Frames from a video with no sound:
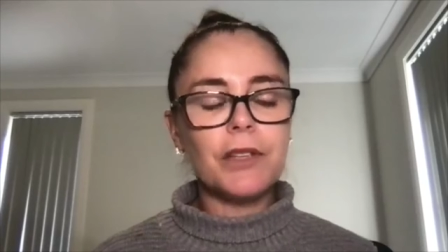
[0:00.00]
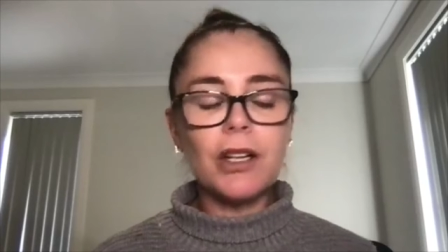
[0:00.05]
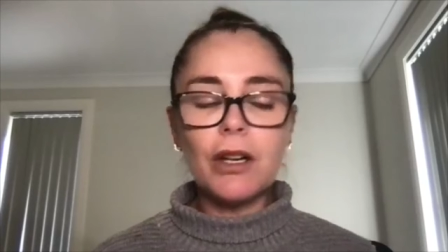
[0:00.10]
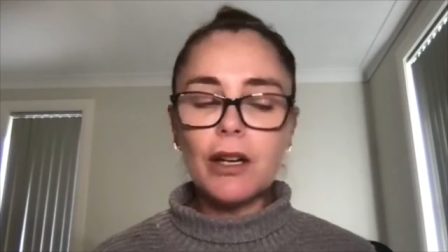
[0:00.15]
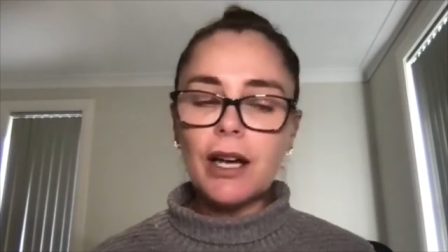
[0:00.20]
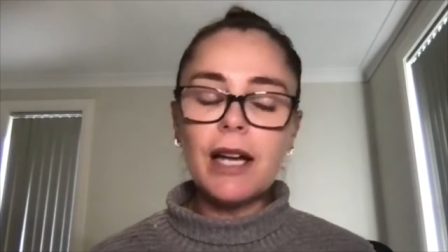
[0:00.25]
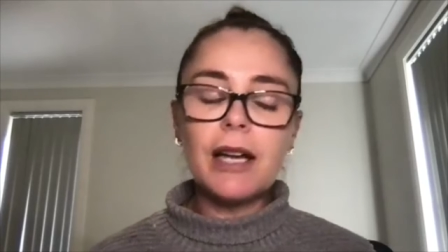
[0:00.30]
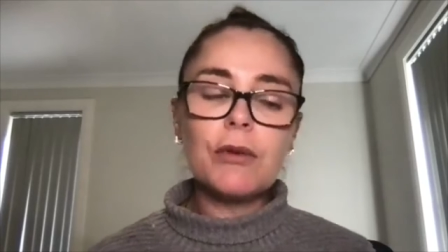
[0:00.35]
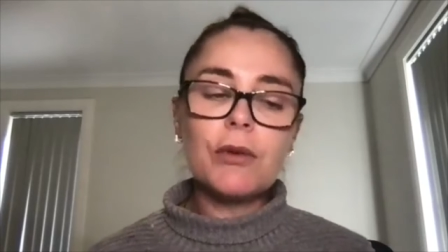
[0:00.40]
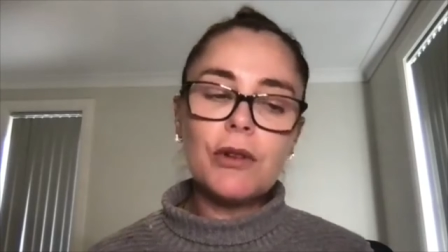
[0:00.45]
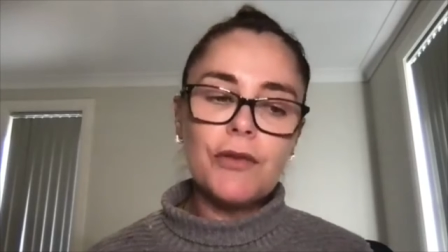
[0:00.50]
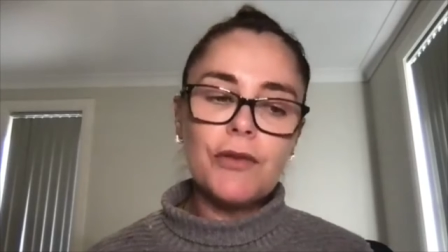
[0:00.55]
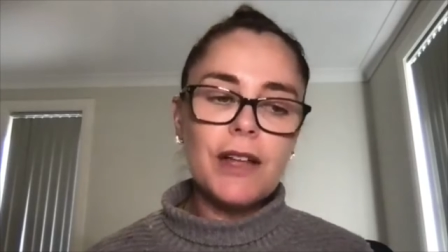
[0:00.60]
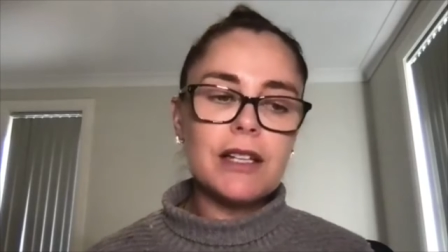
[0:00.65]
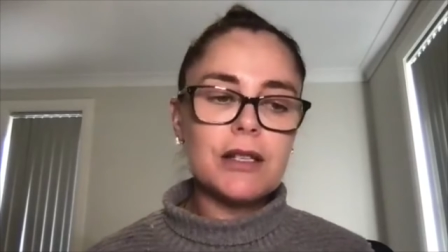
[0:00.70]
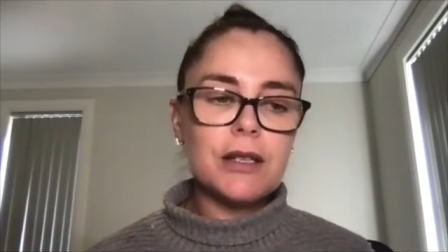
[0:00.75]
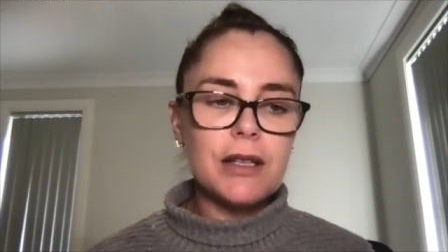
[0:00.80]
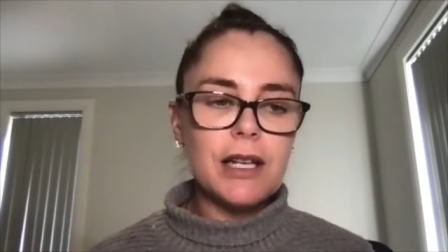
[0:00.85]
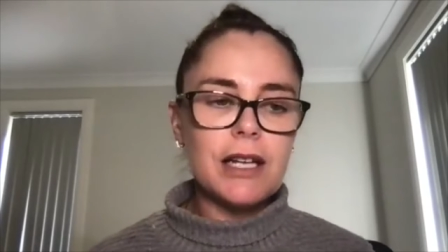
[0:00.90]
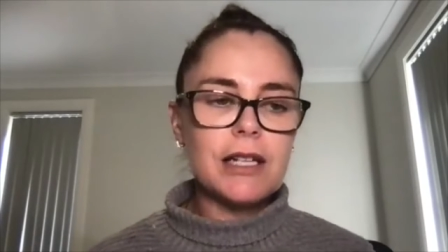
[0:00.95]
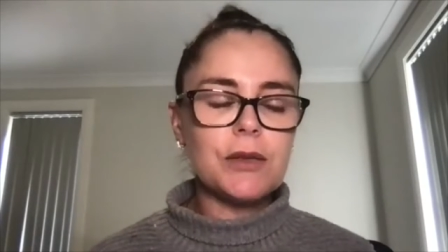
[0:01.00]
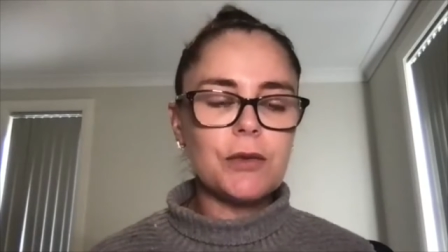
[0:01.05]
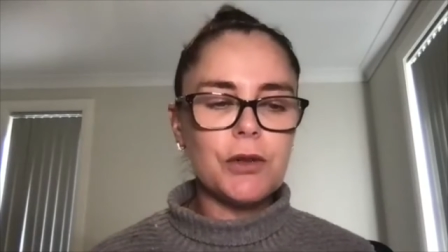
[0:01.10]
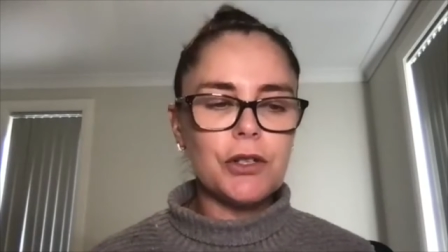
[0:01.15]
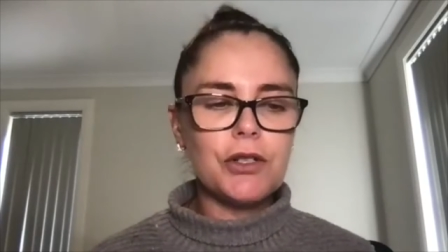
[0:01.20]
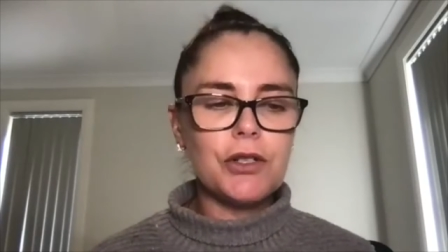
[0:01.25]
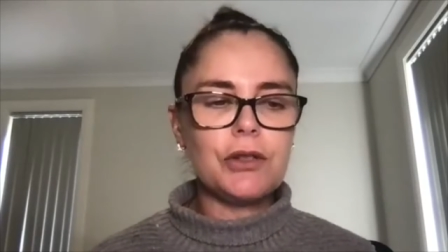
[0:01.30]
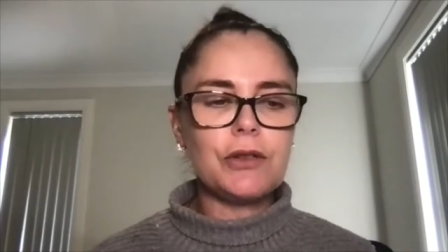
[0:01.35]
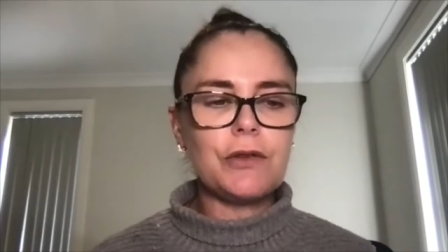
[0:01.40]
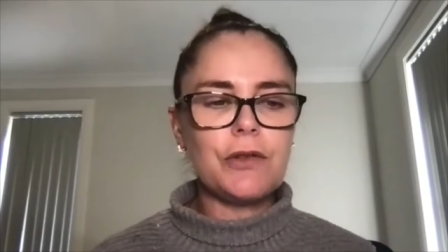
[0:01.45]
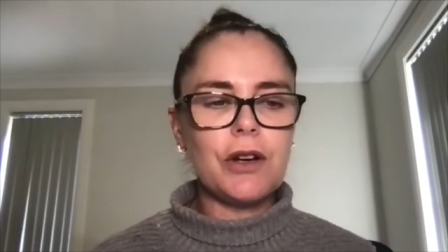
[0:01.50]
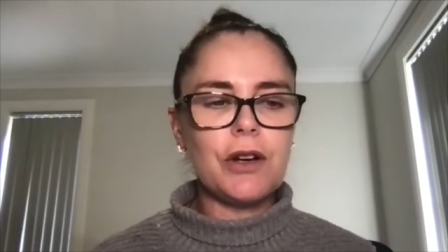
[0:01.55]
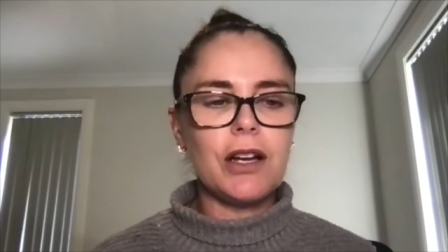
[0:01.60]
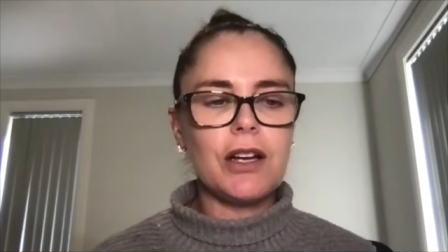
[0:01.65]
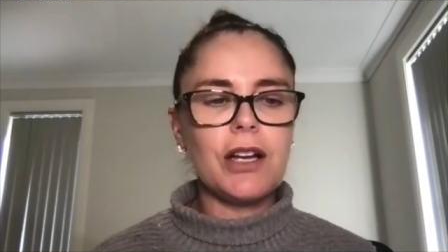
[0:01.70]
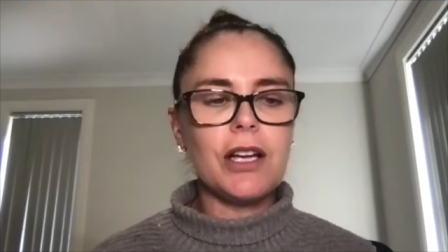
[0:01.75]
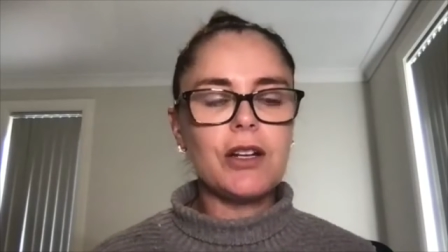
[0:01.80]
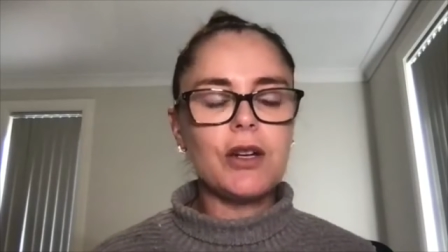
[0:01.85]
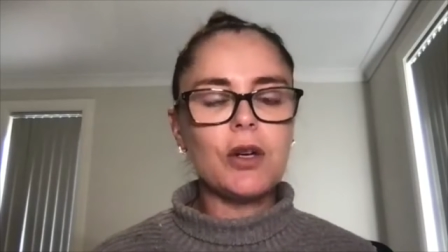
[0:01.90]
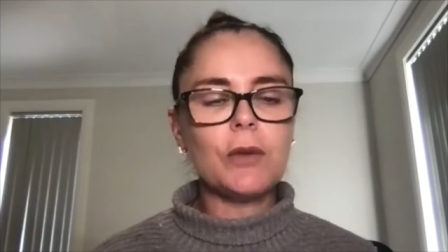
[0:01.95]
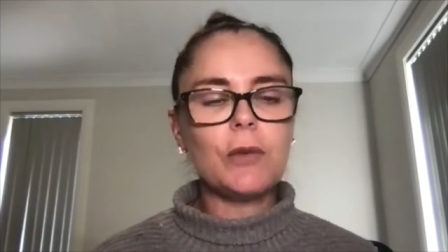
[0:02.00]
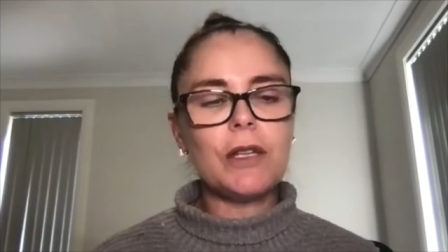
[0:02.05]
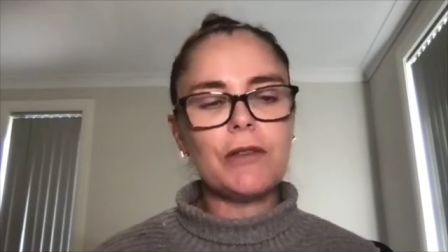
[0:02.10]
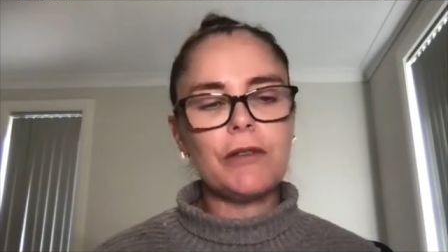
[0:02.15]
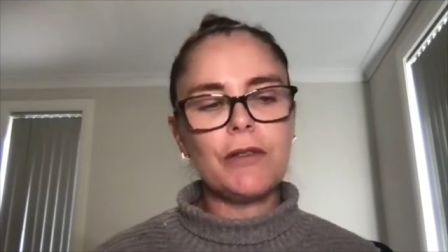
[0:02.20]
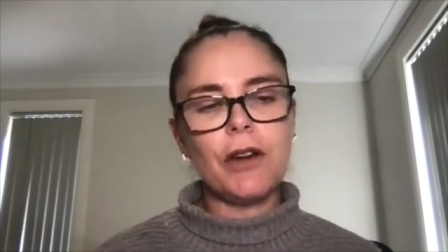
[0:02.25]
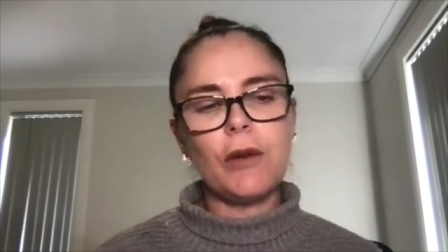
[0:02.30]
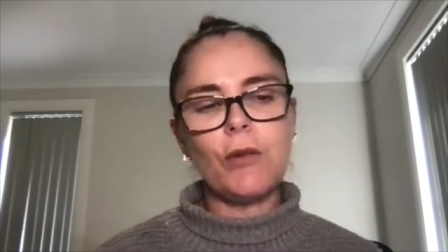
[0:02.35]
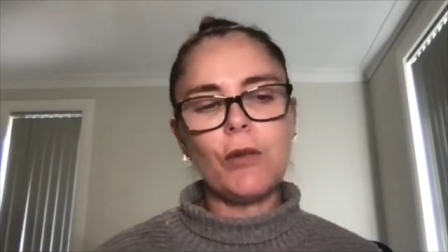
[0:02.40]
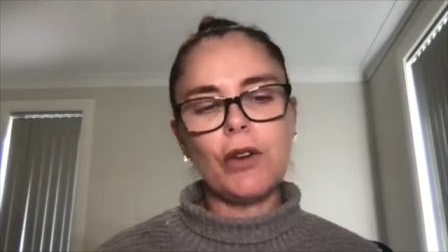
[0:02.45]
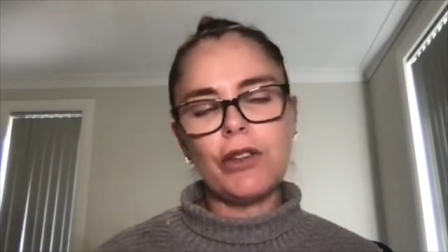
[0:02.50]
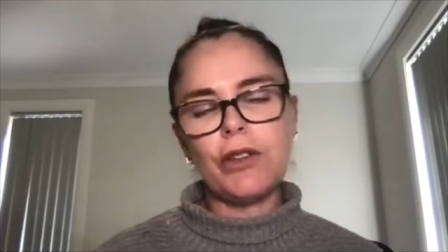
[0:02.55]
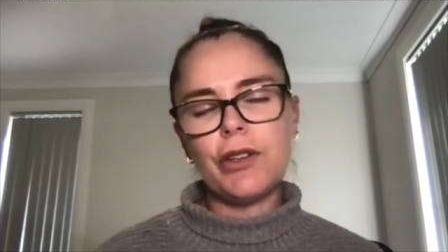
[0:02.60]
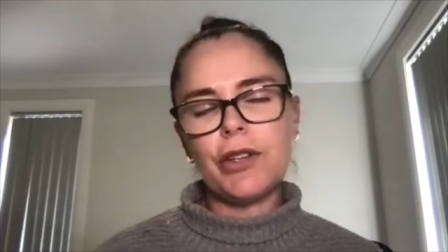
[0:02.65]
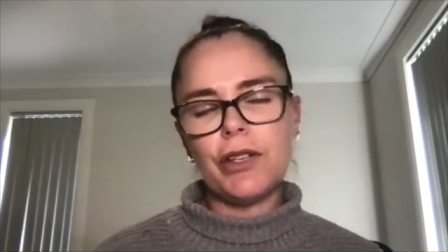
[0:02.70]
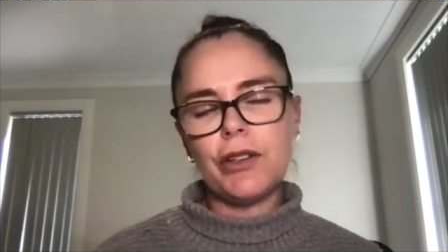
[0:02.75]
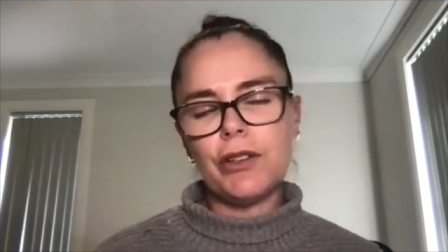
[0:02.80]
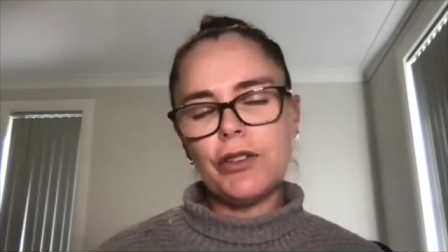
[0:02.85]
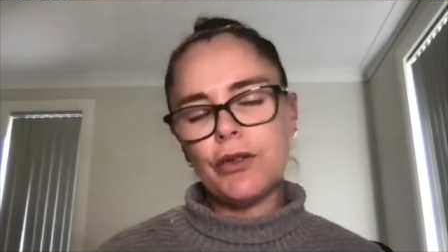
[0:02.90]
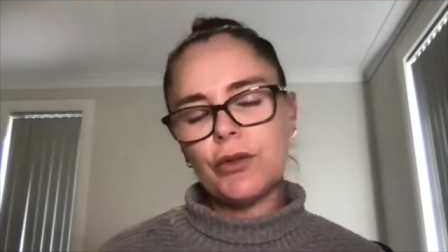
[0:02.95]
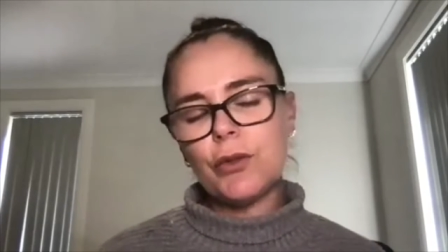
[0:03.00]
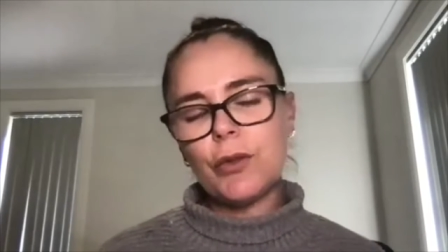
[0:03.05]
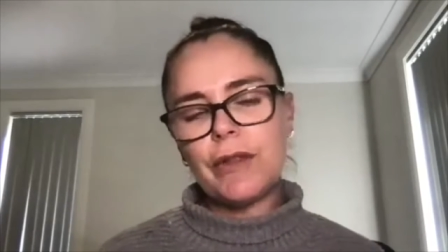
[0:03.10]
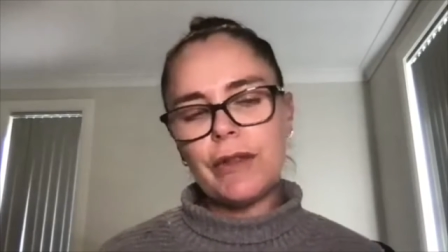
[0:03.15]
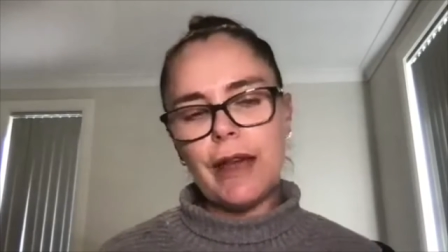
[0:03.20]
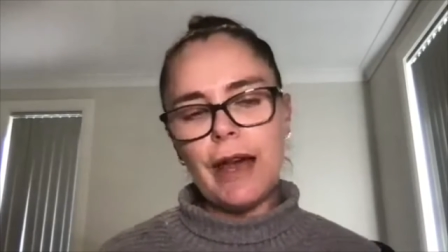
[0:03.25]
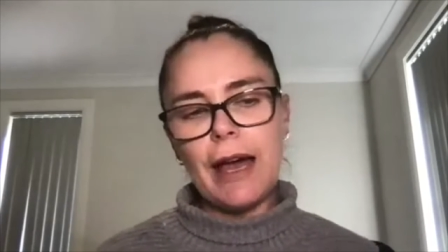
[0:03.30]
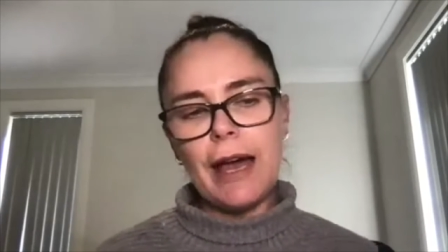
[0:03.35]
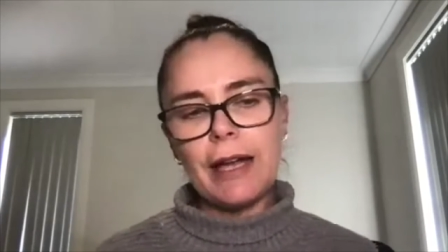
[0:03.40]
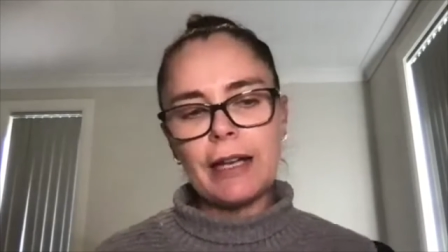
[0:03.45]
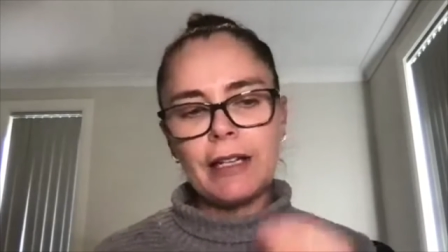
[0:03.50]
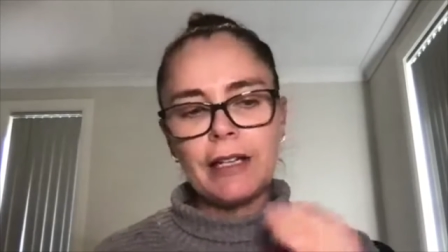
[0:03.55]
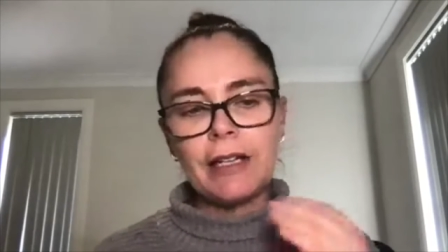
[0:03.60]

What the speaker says: Okay, well, that's what you find. I normally find what you can do with that